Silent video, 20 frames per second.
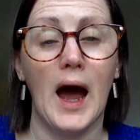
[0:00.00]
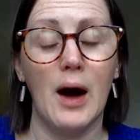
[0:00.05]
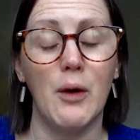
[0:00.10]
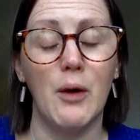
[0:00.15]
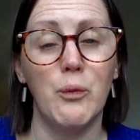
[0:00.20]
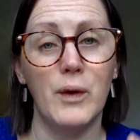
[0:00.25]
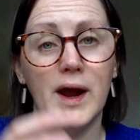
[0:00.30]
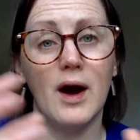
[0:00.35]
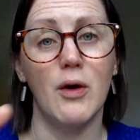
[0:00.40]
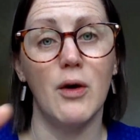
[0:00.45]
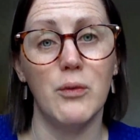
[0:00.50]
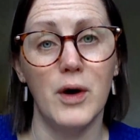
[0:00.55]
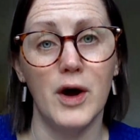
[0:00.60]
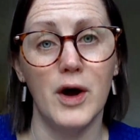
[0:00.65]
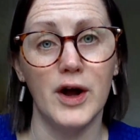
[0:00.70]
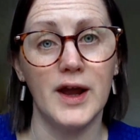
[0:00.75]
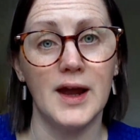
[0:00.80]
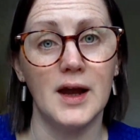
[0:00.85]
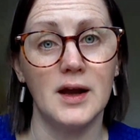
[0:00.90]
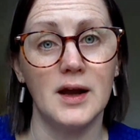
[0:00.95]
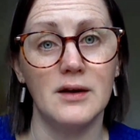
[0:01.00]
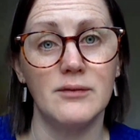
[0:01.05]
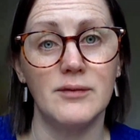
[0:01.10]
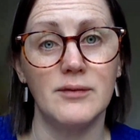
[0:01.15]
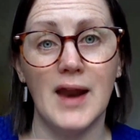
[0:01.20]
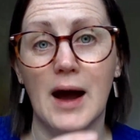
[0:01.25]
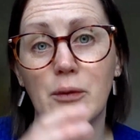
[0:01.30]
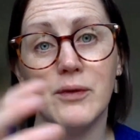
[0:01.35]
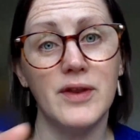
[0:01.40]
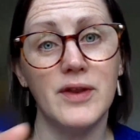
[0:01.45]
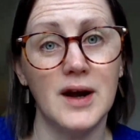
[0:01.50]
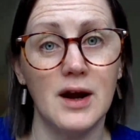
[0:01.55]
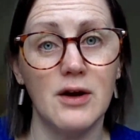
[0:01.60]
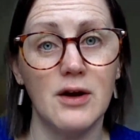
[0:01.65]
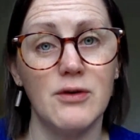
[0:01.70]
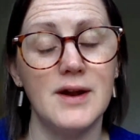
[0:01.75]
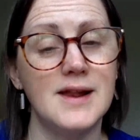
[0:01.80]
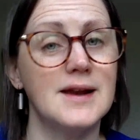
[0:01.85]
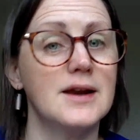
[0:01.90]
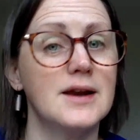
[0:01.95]
And we are working now with an
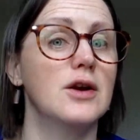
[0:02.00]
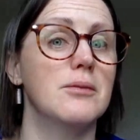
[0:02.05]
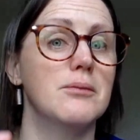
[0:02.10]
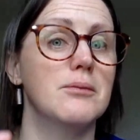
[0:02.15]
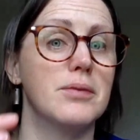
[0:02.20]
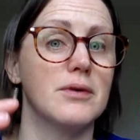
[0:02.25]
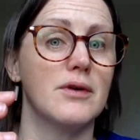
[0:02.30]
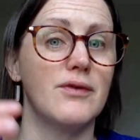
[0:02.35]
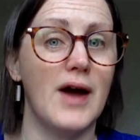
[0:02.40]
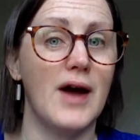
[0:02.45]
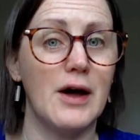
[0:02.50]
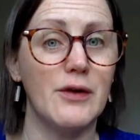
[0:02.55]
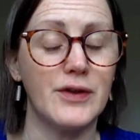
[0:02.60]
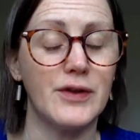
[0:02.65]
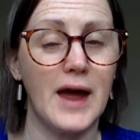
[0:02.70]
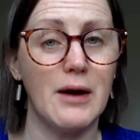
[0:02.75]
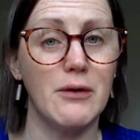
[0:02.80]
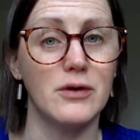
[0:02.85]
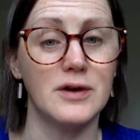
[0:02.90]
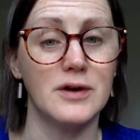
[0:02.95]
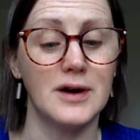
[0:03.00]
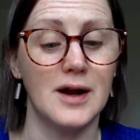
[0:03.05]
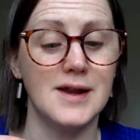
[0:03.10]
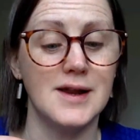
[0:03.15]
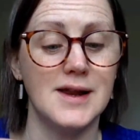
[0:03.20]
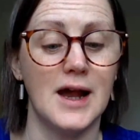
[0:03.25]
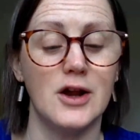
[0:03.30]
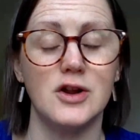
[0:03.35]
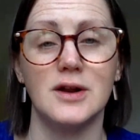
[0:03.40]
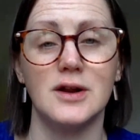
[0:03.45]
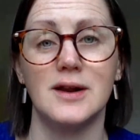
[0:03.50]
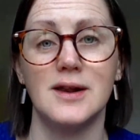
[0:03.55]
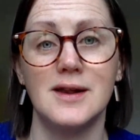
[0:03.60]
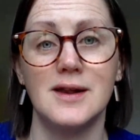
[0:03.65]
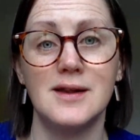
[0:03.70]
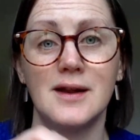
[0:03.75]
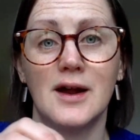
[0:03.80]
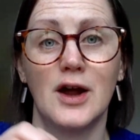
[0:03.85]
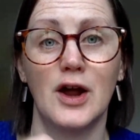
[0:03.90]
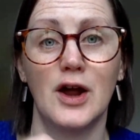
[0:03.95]
increasing number of healthcare
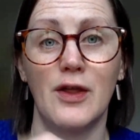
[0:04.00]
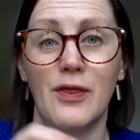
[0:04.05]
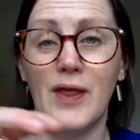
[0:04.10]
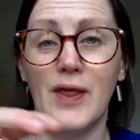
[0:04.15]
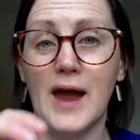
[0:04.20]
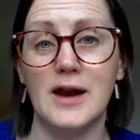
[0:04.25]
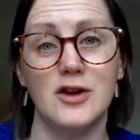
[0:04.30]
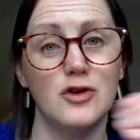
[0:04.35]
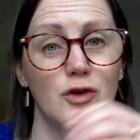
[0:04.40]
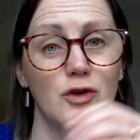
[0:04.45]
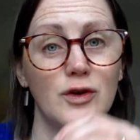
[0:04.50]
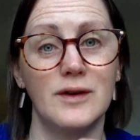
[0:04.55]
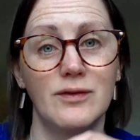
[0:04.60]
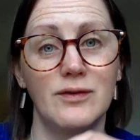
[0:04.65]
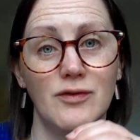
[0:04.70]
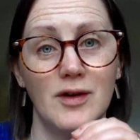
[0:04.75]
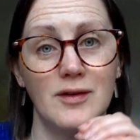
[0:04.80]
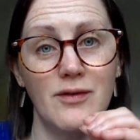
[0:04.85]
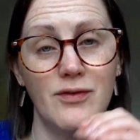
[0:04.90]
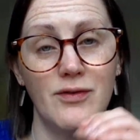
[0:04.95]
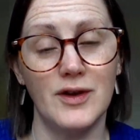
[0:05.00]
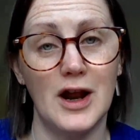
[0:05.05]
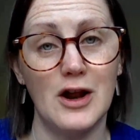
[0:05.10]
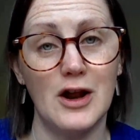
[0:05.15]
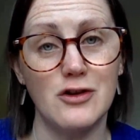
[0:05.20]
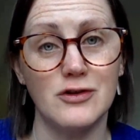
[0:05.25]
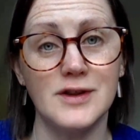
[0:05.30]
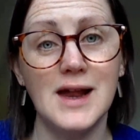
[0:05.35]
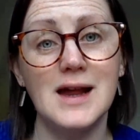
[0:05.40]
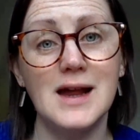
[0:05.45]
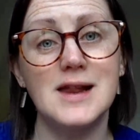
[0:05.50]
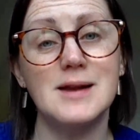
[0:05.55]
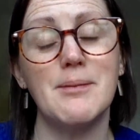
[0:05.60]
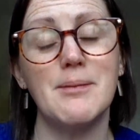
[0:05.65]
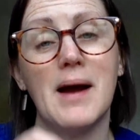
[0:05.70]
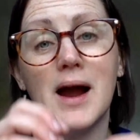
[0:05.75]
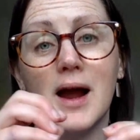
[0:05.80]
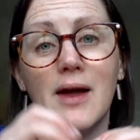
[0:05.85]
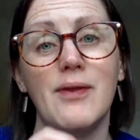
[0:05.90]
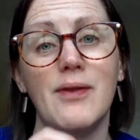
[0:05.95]
organisations. They join the National Data
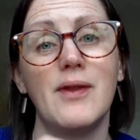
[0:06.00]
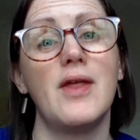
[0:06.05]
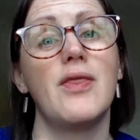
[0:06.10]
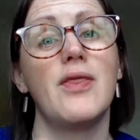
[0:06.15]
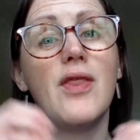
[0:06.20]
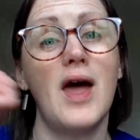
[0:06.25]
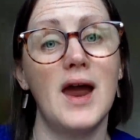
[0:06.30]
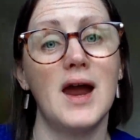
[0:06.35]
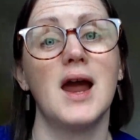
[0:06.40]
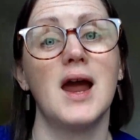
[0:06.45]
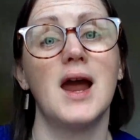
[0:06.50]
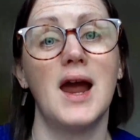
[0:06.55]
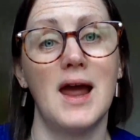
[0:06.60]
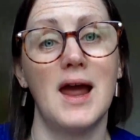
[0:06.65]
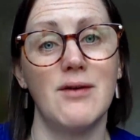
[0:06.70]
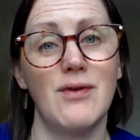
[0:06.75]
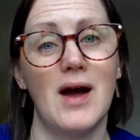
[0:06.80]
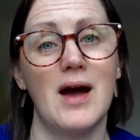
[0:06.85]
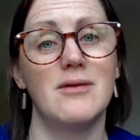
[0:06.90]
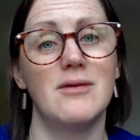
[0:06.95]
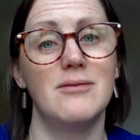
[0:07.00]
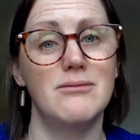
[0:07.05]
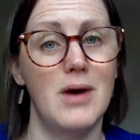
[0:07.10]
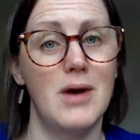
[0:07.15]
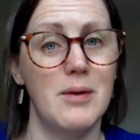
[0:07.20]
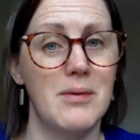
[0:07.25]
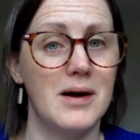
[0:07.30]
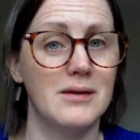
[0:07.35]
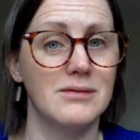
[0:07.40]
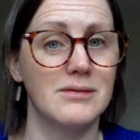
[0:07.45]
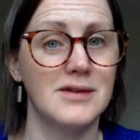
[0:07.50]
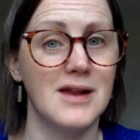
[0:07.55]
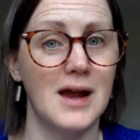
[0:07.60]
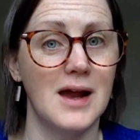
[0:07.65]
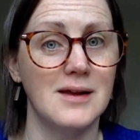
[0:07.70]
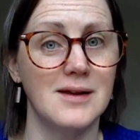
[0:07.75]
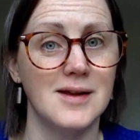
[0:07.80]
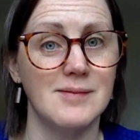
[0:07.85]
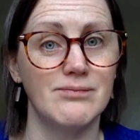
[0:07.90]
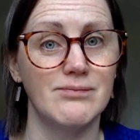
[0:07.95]
Bank, and then they can give out mobile
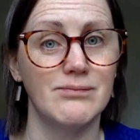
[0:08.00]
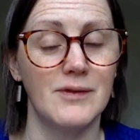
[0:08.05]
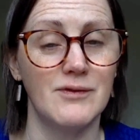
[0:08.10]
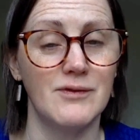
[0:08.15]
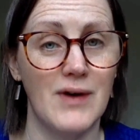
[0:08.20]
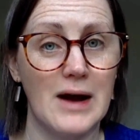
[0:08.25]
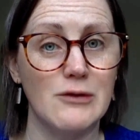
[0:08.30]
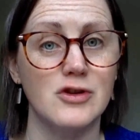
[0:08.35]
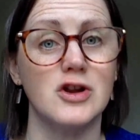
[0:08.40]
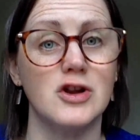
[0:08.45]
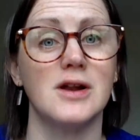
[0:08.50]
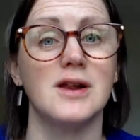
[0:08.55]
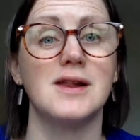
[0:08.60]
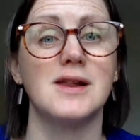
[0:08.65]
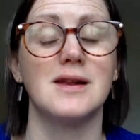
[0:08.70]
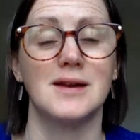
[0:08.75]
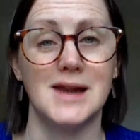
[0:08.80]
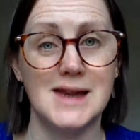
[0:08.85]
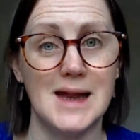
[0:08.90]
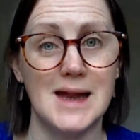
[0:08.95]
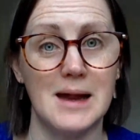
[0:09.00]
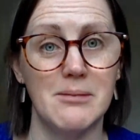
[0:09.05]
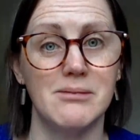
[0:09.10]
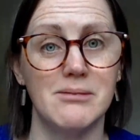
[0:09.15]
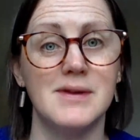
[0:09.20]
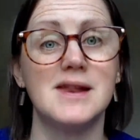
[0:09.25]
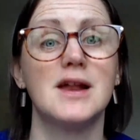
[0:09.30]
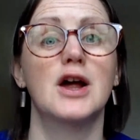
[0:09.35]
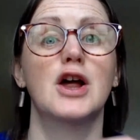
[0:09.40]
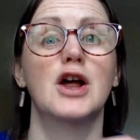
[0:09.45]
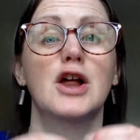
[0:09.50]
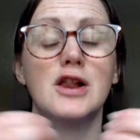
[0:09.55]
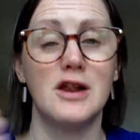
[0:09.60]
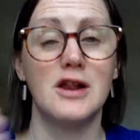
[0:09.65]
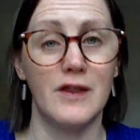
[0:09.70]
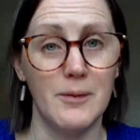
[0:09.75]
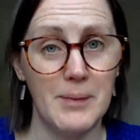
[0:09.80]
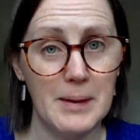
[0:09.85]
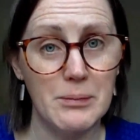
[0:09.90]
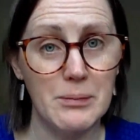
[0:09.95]
data vouchers and SIMs
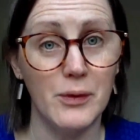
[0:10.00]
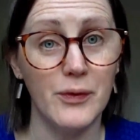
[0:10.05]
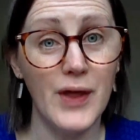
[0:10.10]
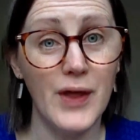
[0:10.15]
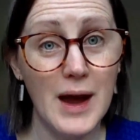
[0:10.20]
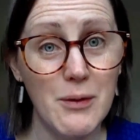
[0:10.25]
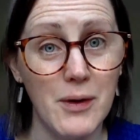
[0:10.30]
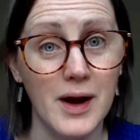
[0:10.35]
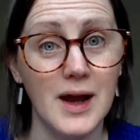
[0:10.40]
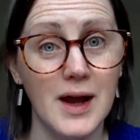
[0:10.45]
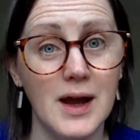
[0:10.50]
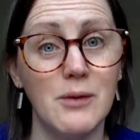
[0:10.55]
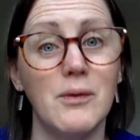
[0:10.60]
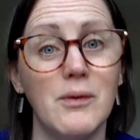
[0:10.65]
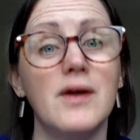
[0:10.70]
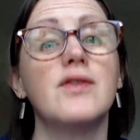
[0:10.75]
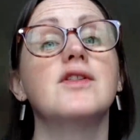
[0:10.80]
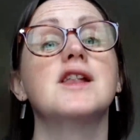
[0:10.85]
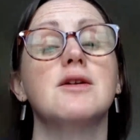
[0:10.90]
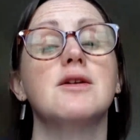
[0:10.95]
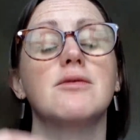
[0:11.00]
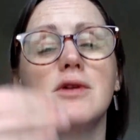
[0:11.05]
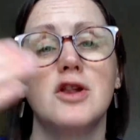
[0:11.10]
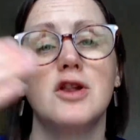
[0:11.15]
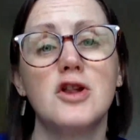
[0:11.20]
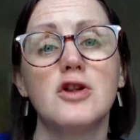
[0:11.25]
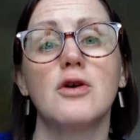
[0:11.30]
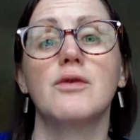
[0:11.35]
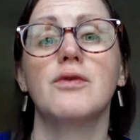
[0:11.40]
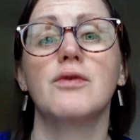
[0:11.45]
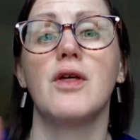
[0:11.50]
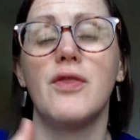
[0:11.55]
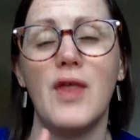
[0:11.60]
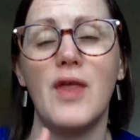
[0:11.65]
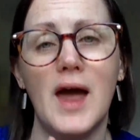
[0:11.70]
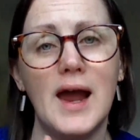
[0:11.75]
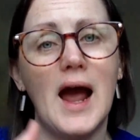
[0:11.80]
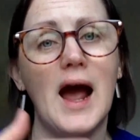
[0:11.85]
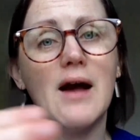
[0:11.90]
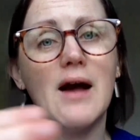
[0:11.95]
to the people they're working with to ensure that
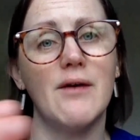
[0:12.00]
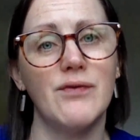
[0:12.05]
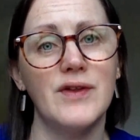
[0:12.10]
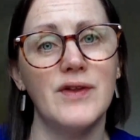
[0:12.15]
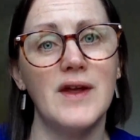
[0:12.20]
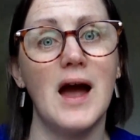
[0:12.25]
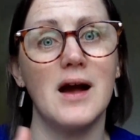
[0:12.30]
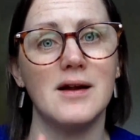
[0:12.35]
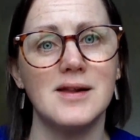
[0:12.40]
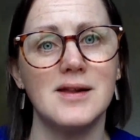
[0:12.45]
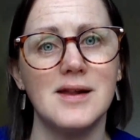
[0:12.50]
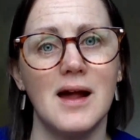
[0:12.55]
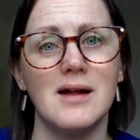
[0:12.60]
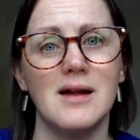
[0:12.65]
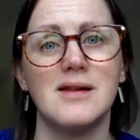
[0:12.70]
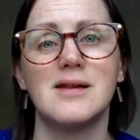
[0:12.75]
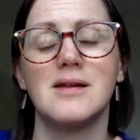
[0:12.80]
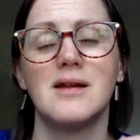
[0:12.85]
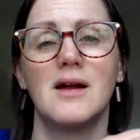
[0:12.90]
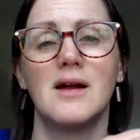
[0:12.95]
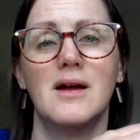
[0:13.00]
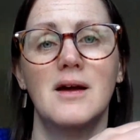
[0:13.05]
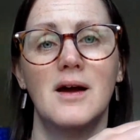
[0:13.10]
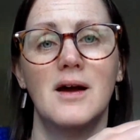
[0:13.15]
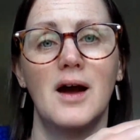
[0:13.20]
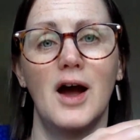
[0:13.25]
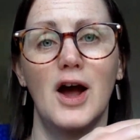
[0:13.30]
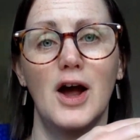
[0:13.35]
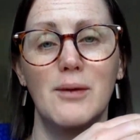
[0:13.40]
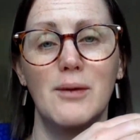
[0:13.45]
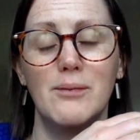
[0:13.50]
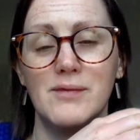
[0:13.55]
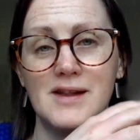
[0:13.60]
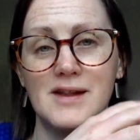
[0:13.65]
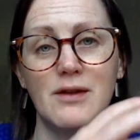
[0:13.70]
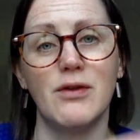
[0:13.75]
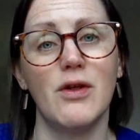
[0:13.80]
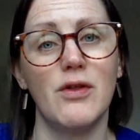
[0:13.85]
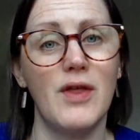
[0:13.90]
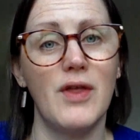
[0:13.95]
they have the access
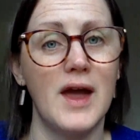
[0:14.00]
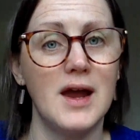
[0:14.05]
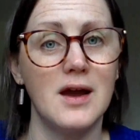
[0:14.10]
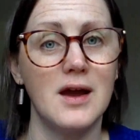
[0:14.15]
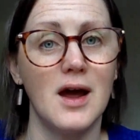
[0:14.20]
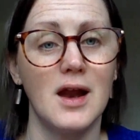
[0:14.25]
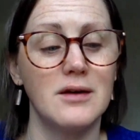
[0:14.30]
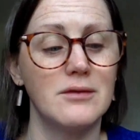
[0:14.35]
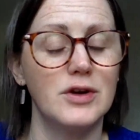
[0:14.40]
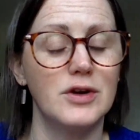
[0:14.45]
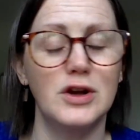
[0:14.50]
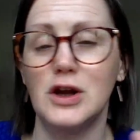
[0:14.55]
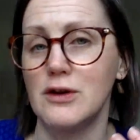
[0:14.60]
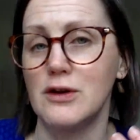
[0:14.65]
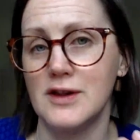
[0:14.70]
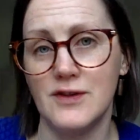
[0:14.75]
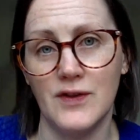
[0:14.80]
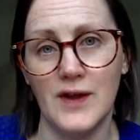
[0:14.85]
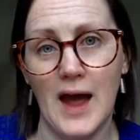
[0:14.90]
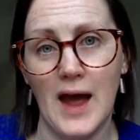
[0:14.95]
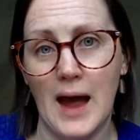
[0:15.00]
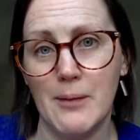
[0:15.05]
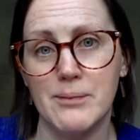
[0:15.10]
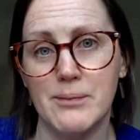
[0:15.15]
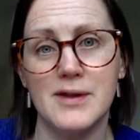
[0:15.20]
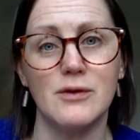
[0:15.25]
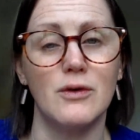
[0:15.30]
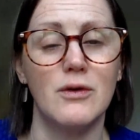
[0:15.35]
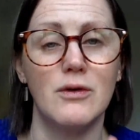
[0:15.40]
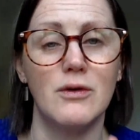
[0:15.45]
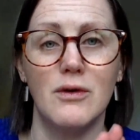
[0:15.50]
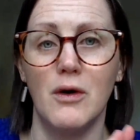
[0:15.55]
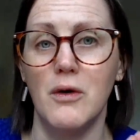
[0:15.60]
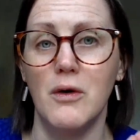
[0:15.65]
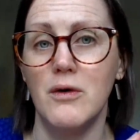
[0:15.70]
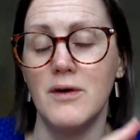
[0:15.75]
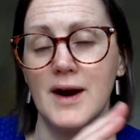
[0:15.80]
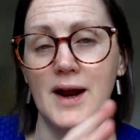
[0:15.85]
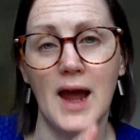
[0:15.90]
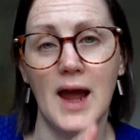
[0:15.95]
so that they can use the apps
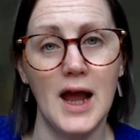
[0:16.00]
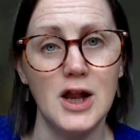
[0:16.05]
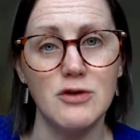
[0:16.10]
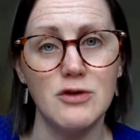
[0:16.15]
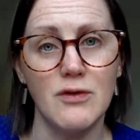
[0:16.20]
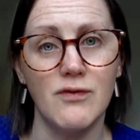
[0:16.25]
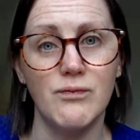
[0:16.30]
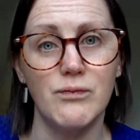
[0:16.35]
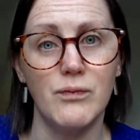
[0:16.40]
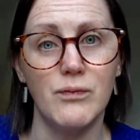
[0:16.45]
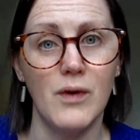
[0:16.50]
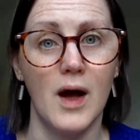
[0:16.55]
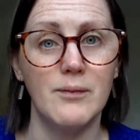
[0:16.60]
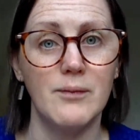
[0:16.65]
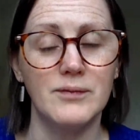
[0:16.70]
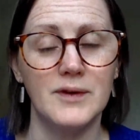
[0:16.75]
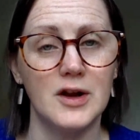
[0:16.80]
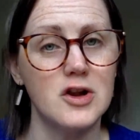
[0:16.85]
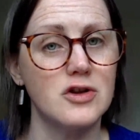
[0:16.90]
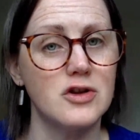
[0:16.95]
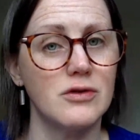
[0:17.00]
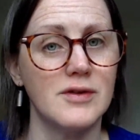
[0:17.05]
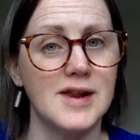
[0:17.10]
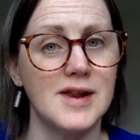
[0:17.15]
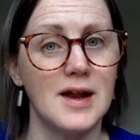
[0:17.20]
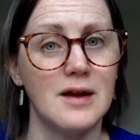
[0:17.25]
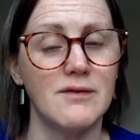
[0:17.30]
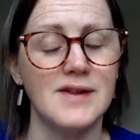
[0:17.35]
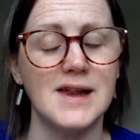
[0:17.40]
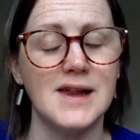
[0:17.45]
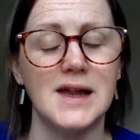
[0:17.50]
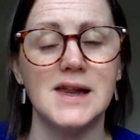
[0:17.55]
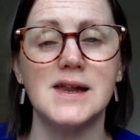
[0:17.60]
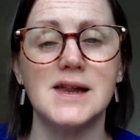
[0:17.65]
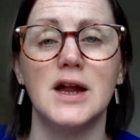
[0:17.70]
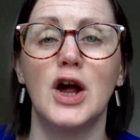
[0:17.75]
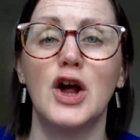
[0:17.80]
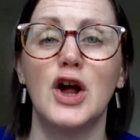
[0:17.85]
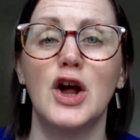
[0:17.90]
or engage with digital services.